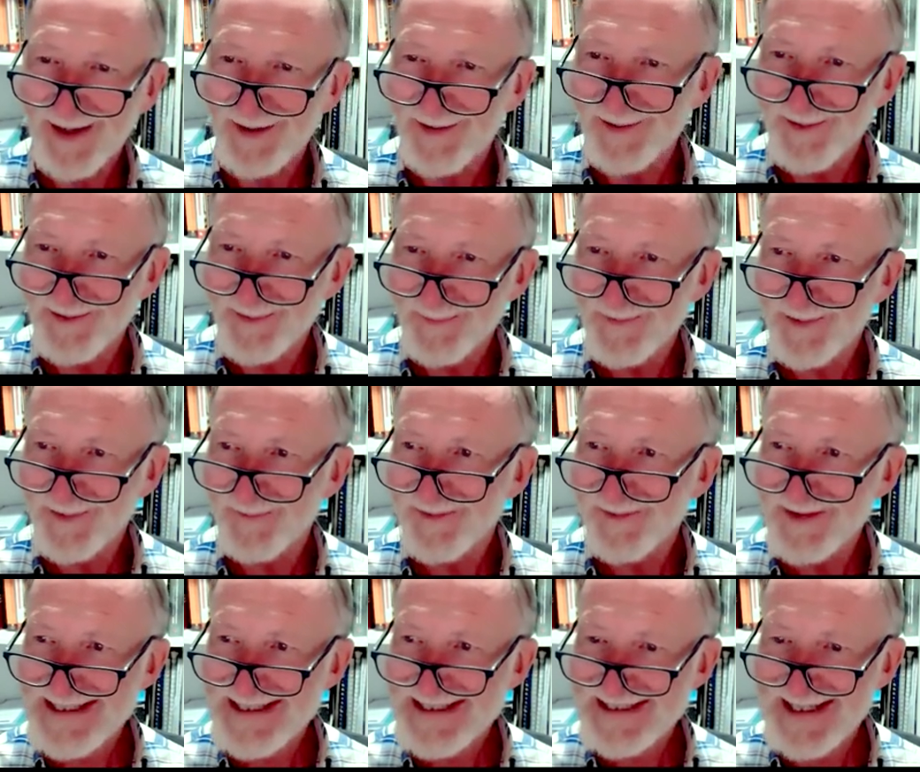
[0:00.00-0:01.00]
and
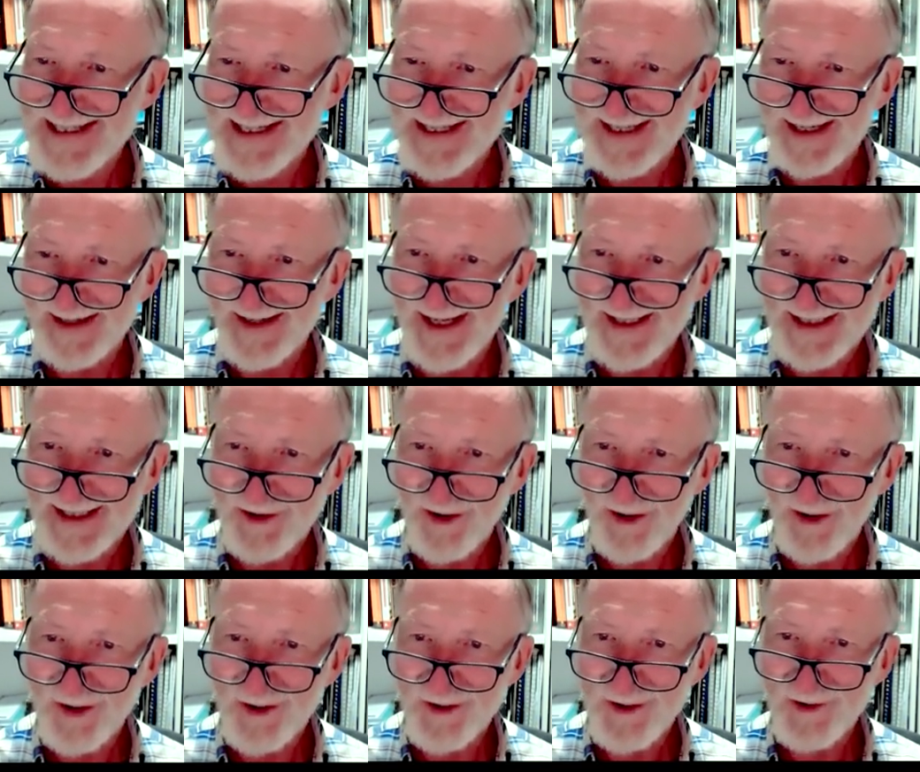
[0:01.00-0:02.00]
sinking like an
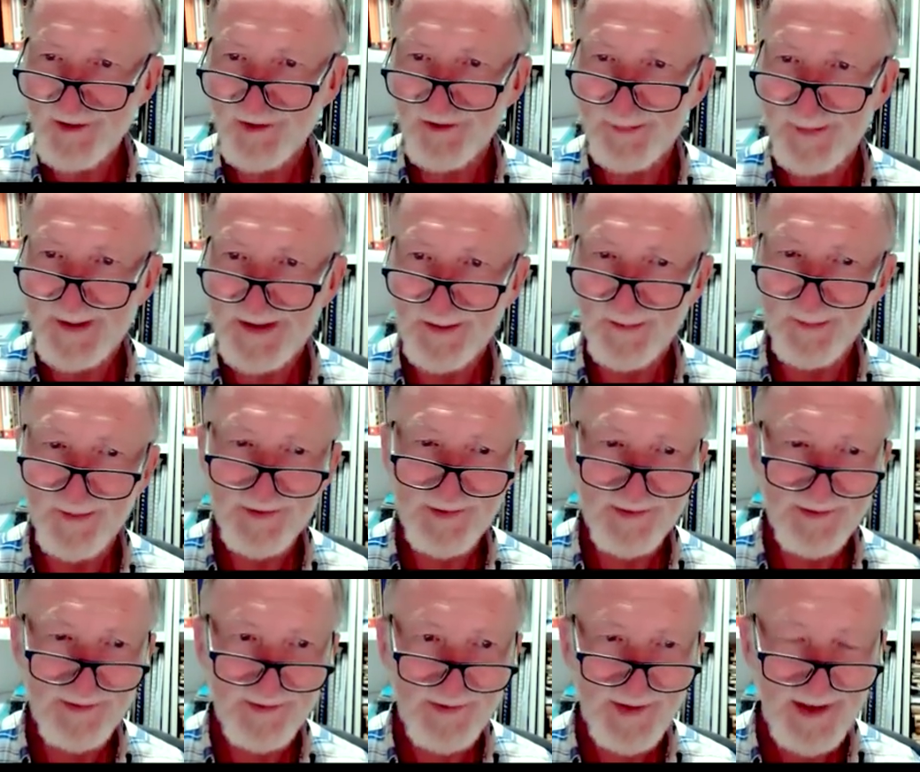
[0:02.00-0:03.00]
orange peel. This
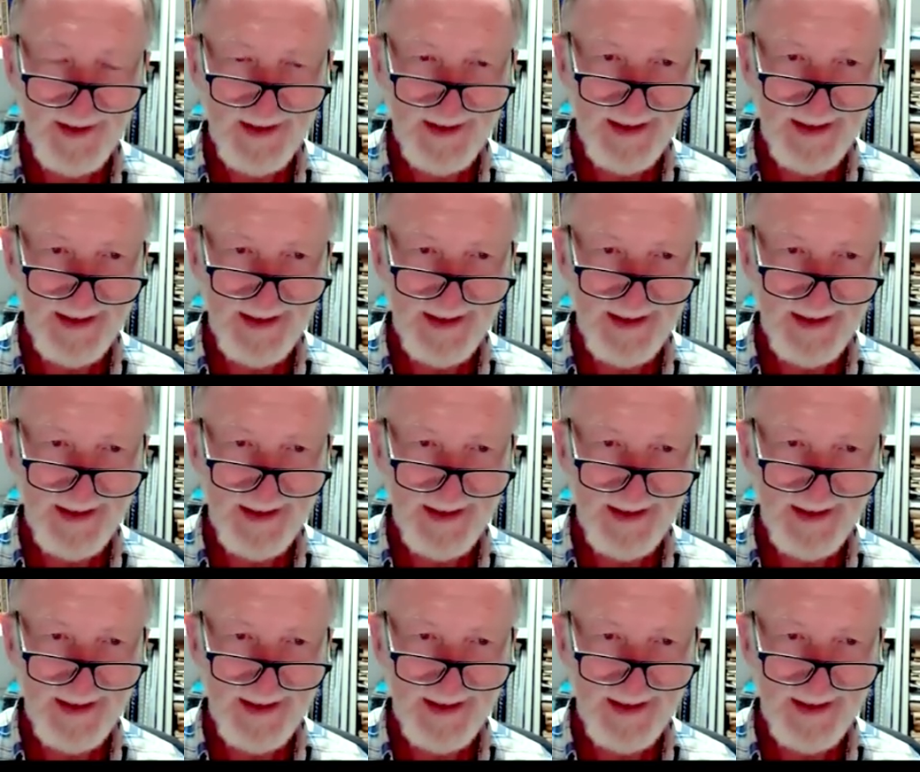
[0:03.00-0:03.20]
is